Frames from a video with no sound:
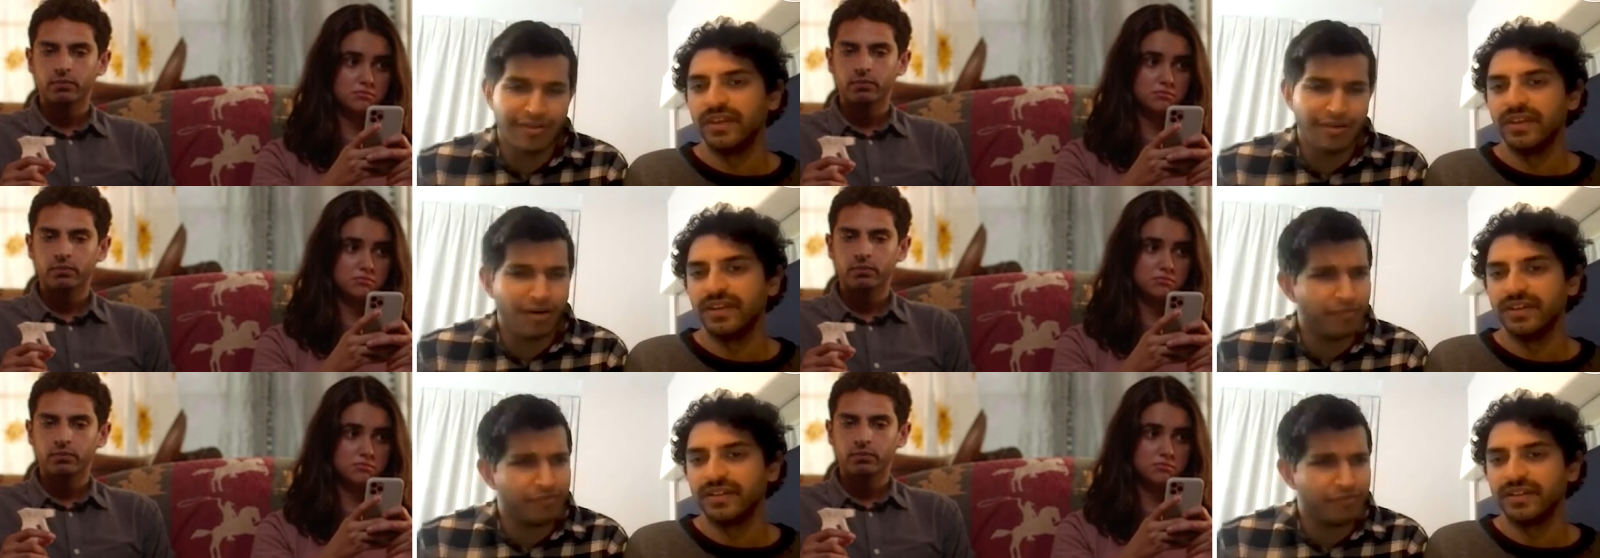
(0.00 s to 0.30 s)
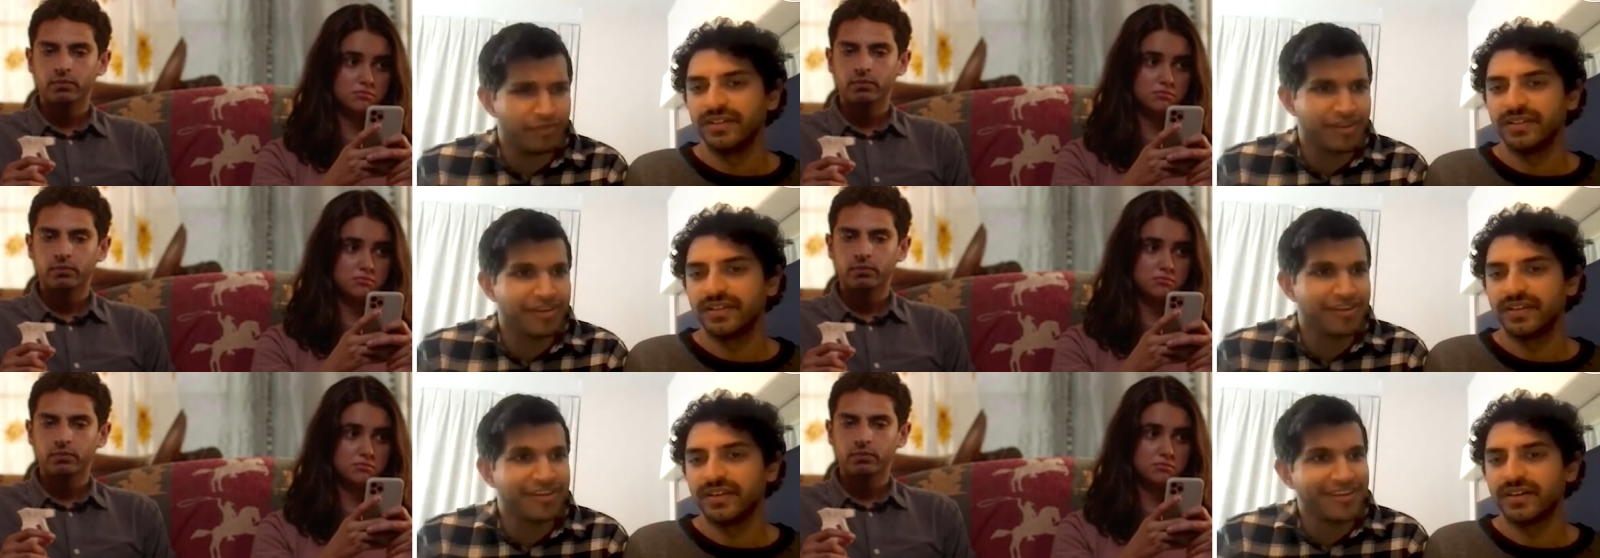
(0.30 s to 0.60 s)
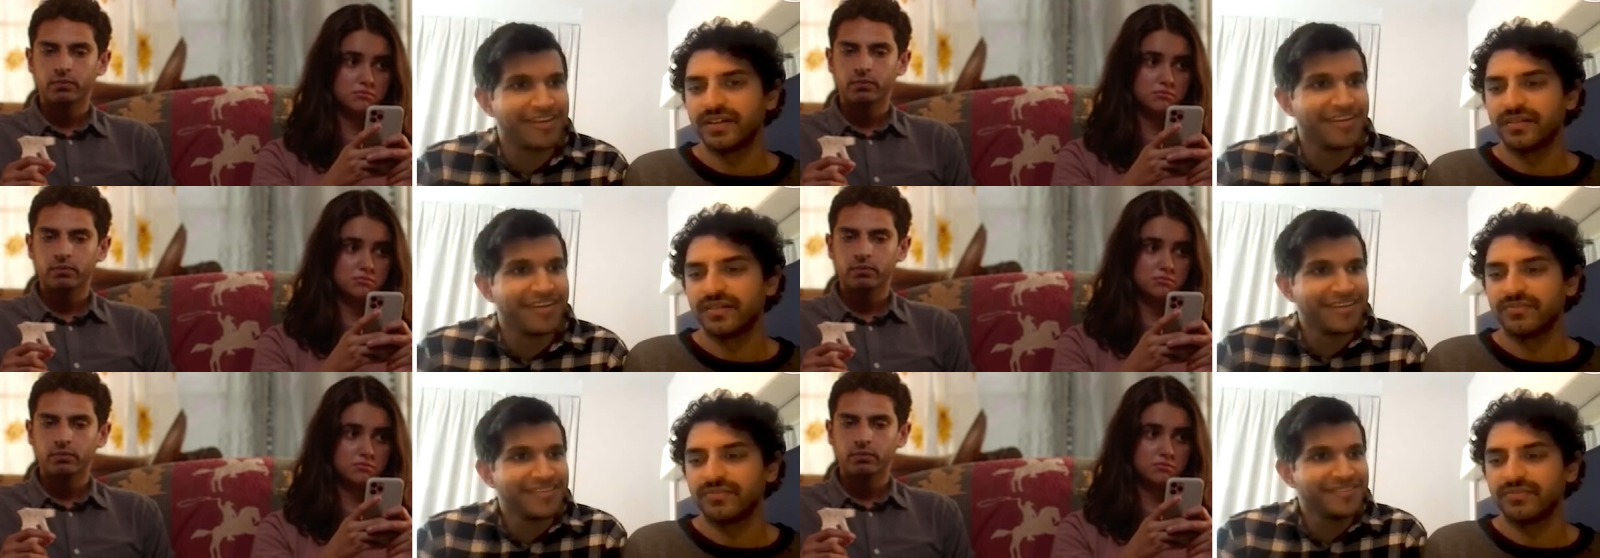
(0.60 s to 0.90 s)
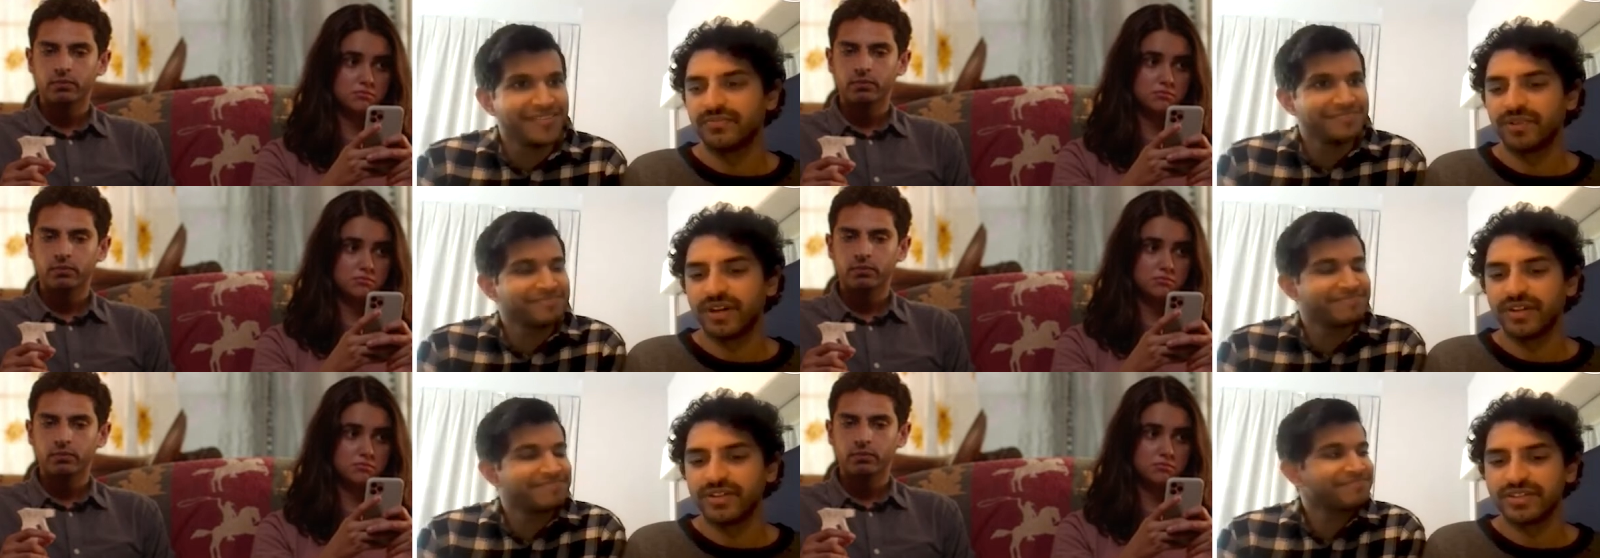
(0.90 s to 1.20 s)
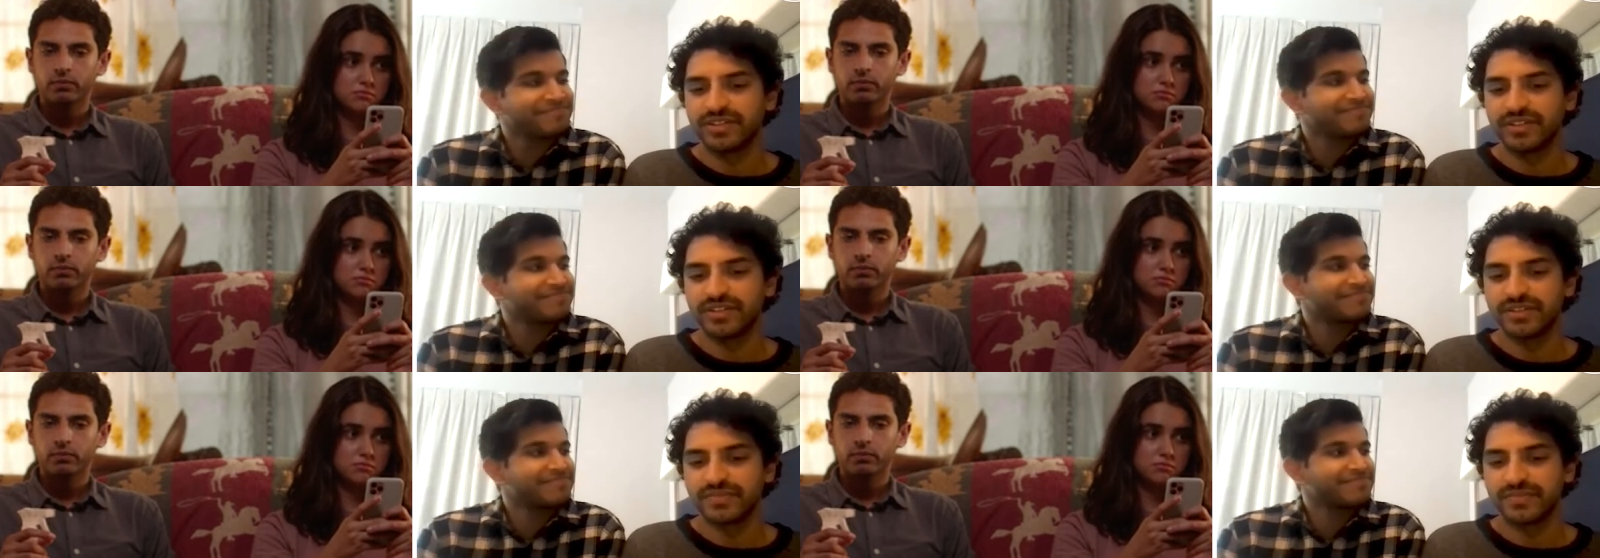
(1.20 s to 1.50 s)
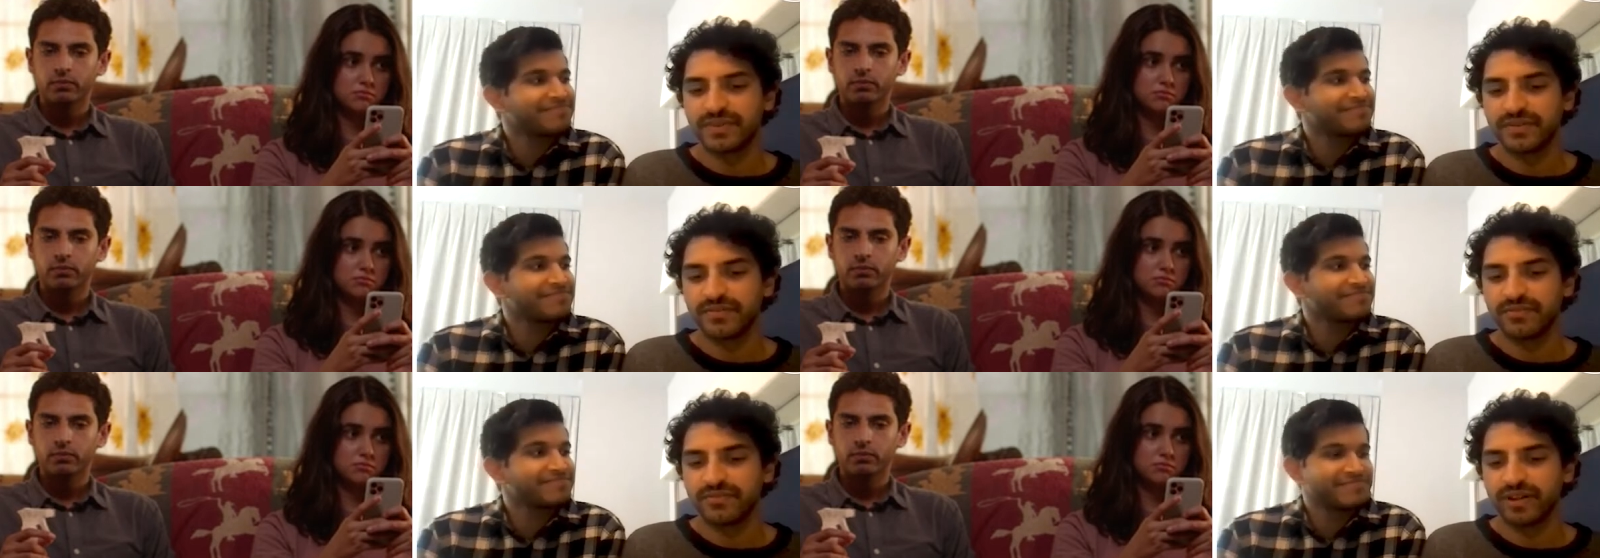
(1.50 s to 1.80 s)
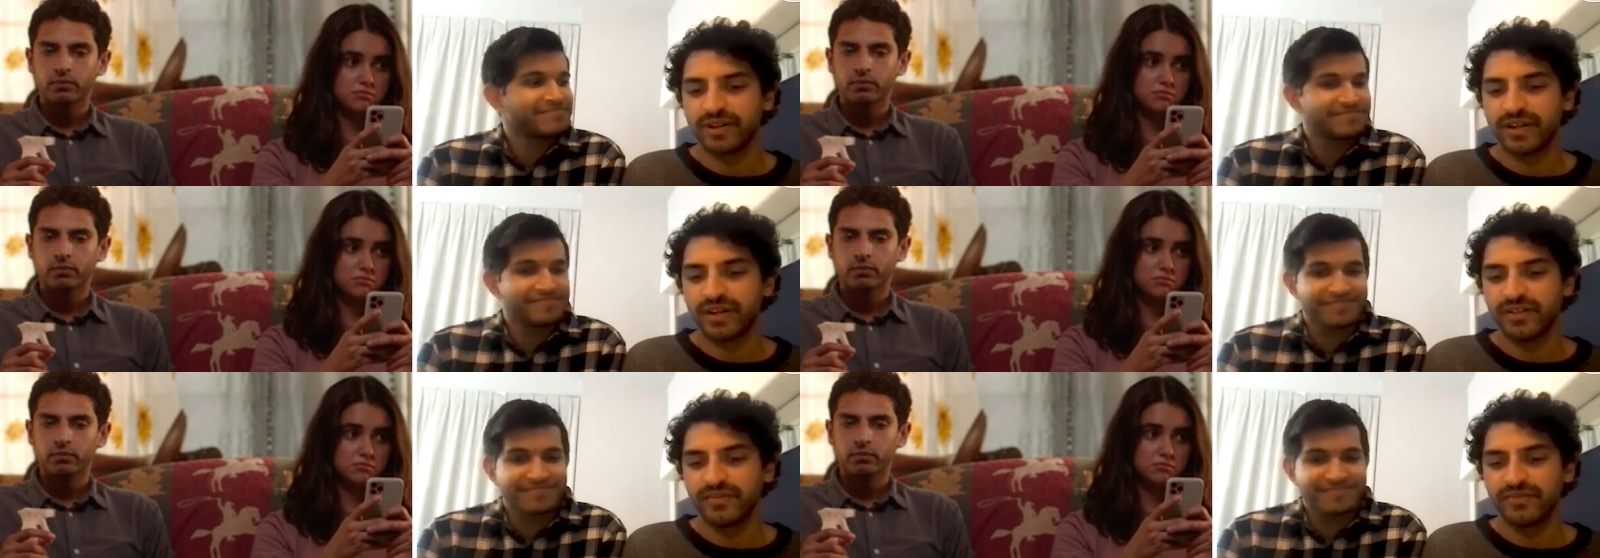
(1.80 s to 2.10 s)
Speaker 1: hopefully. Yeah.
Speaker 2: Roshan has been
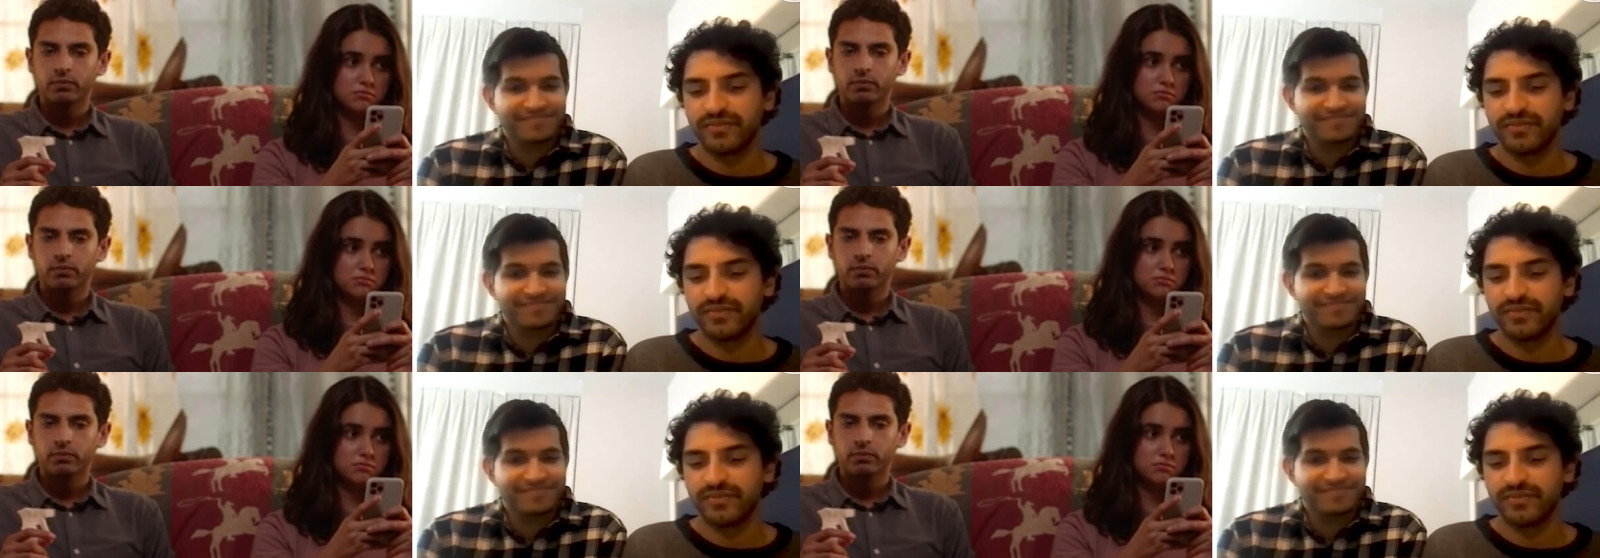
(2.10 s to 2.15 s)
writing